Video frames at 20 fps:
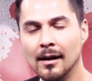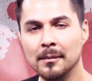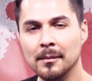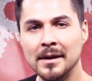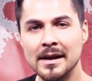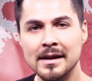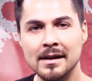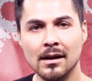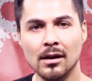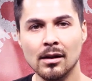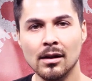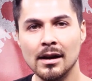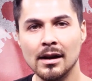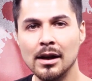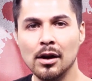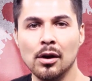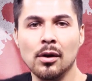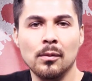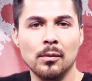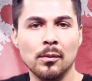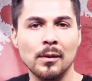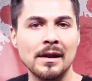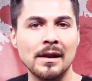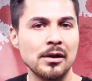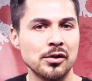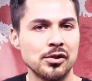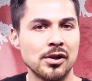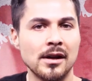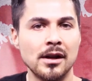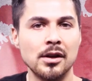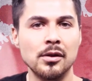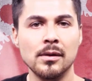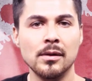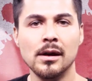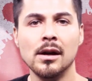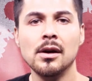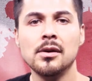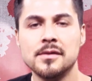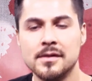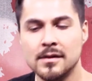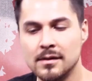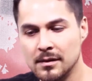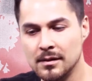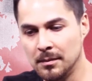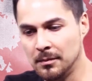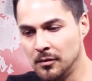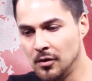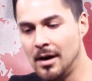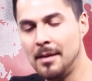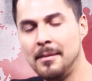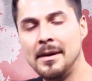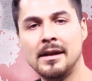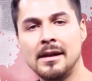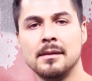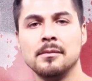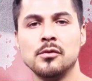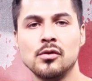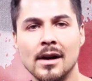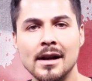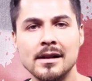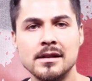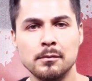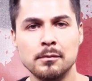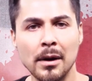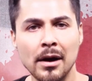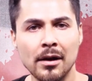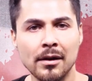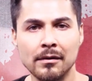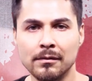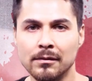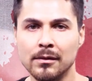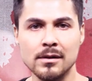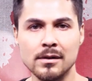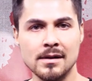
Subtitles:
They did a lot, when they were trying to do a ghost, they're trying to make them transparent, for